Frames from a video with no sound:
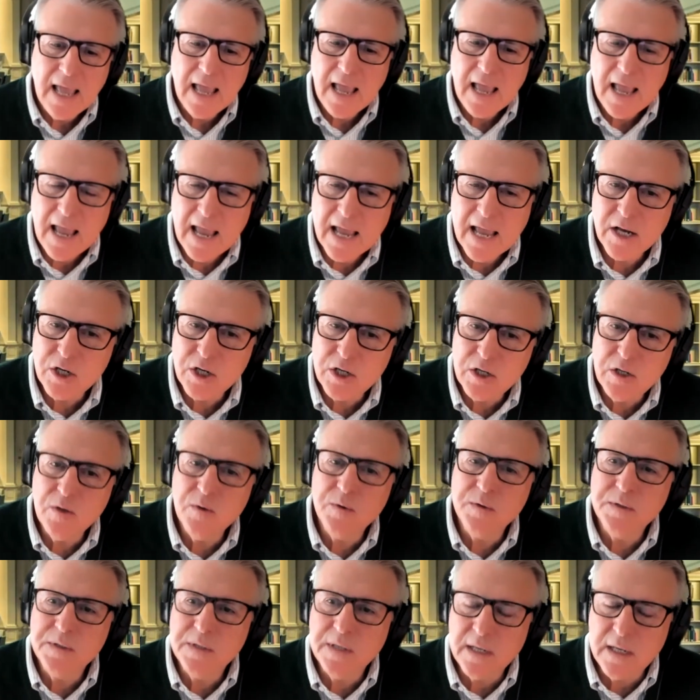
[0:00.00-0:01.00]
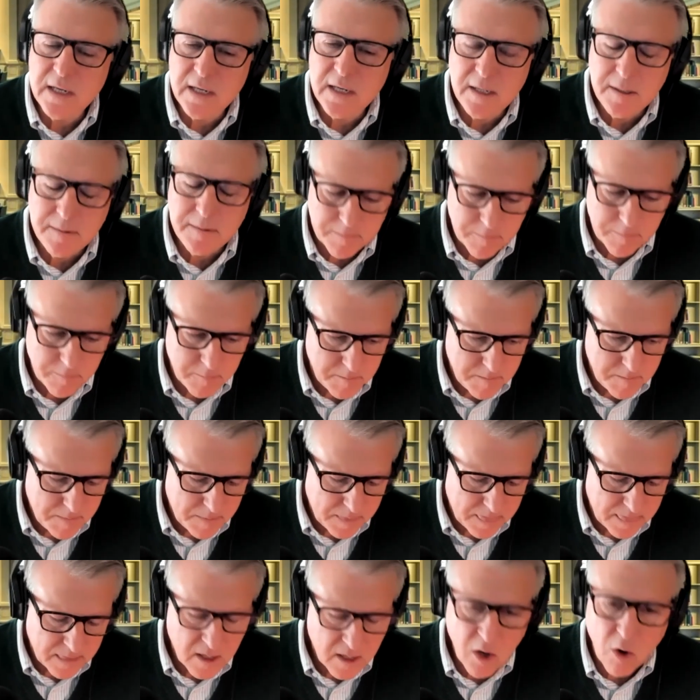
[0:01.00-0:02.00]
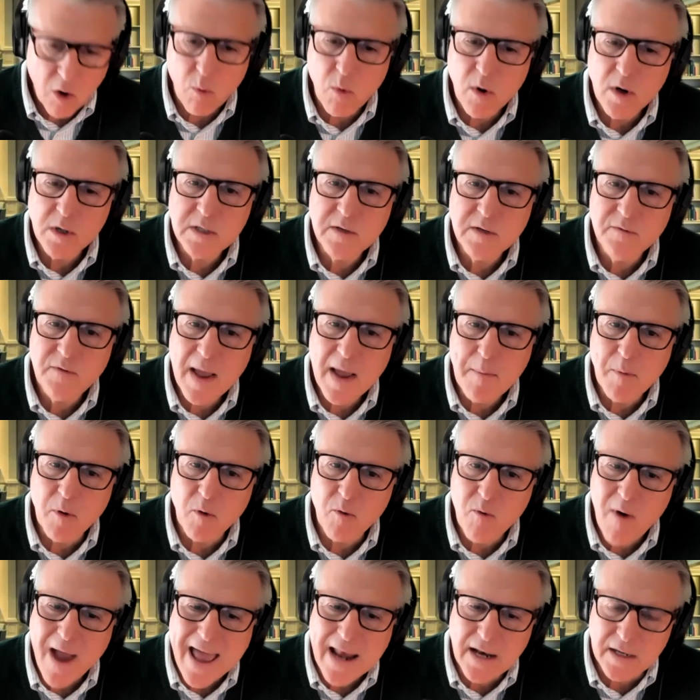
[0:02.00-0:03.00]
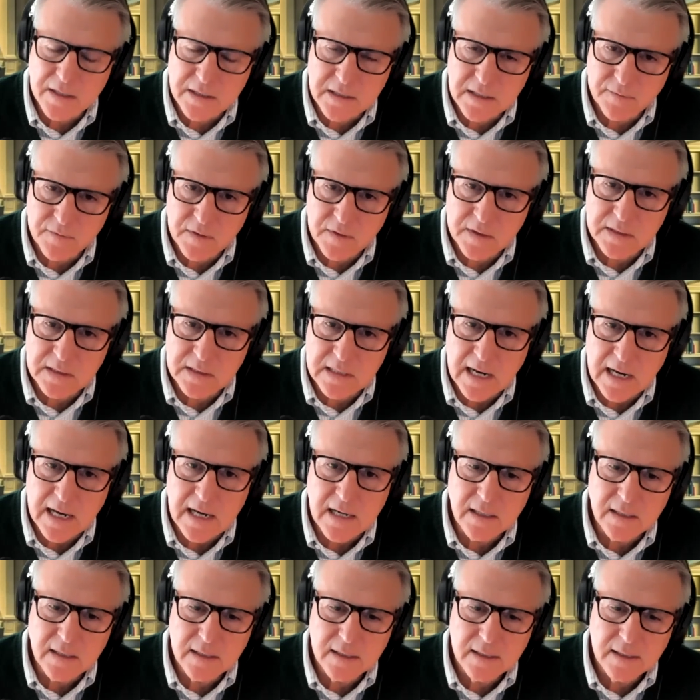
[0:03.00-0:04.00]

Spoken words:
and to use the coercive apparatus of the state